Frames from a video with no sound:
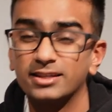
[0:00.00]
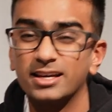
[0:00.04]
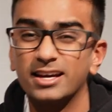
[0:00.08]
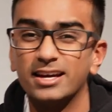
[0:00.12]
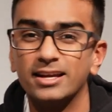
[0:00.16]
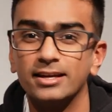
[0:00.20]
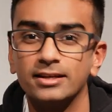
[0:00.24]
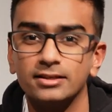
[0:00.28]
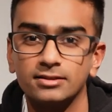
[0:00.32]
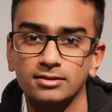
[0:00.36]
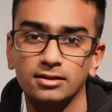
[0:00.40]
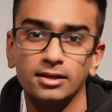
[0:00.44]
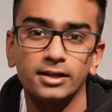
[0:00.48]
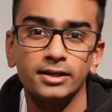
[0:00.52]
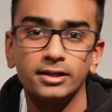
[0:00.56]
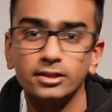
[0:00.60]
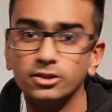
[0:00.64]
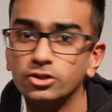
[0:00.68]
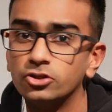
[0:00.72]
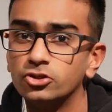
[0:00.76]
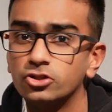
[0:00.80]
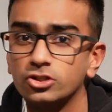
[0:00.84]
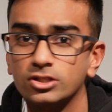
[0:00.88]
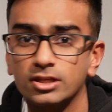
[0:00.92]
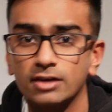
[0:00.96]
then it's
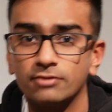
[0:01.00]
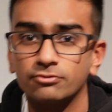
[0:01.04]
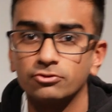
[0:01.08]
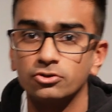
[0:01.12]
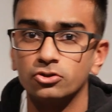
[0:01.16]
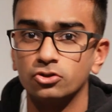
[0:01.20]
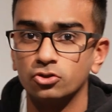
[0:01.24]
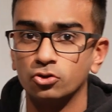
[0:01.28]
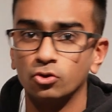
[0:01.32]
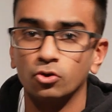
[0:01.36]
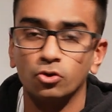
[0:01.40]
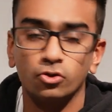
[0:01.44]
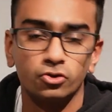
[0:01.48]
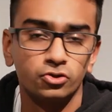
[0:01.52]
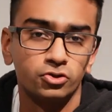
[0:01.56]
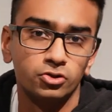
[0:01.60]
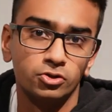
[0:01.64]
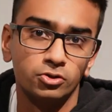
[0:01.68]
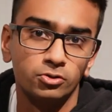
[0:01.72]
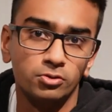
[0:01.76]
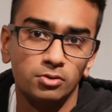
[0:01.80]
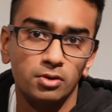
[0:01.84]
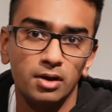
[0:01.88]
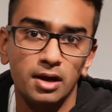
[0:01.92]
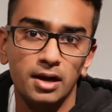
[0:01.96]
likely you just have to talk
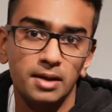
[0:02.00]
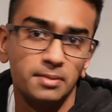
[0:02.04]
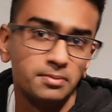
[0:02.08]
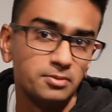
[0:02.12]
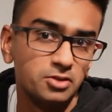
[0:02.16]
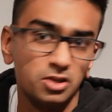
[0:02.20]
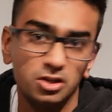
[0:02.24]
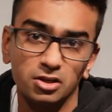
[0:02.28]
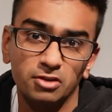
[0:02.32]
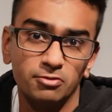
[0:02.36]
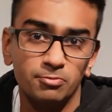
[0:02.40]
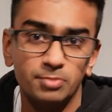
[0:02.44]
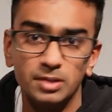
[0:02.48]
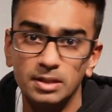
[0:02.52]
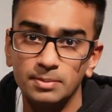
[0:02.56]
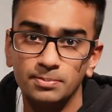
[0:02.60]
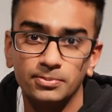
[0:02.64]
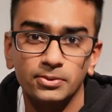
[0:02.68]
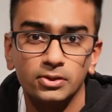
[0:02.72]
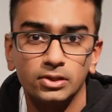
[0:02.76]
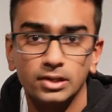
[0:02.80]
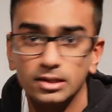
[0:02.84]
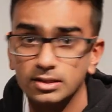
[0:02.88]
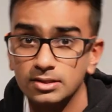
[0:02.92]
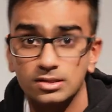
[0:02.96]
to a ton of
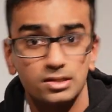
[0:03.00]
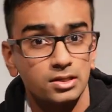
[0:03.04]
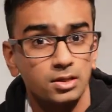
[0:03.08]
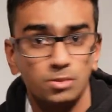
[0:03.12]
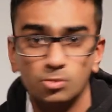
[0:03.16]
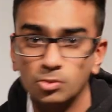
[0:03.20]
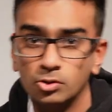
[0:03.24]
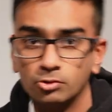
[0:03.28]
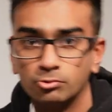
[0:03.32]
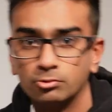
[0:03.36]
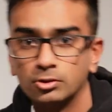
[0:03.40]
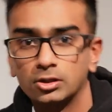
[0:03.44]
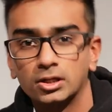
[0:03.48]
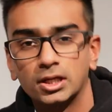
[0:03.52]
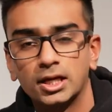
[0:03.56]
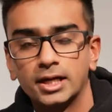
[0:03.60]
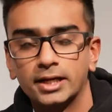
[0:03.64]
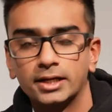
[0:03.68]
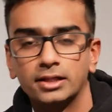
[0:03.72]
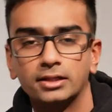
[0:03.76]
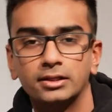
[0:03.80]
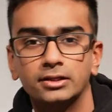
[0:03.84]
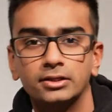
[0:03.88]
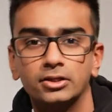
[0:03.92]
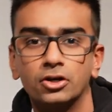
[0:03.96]
people and someone will
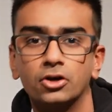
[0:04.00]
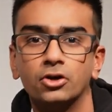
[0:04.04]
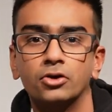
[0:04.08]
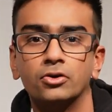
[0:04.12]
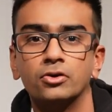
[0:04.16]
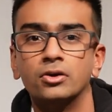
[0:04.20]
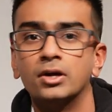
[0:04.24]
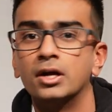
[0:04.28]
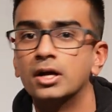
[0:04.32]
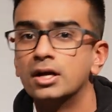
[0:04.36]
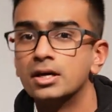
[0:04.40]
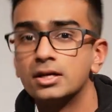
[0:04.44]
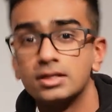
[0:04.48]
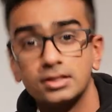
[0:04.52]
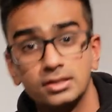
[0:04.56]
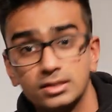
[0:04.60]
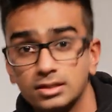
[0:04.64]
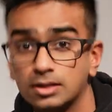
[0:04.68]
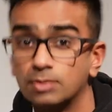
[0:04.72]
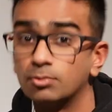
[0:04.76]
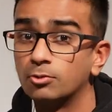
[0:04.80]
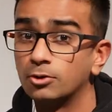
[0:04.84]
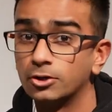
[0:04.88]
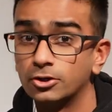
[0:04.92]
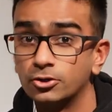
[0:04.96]
likely know
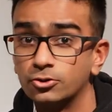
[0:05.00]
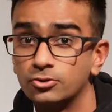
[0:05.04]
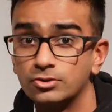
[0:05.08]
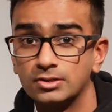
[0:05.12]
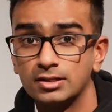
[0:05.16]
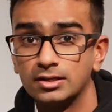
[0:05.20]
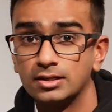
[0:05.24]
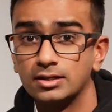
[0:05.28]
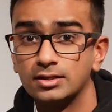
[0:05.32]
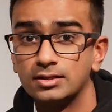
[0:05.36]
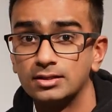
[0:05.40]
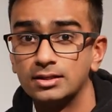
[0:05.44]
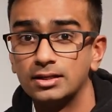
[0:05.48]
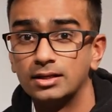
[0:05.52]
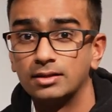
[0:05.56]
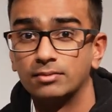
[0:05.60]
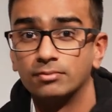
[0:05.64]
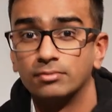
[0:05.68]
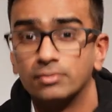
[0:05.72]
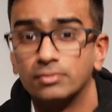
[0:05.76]
someone who's in the team.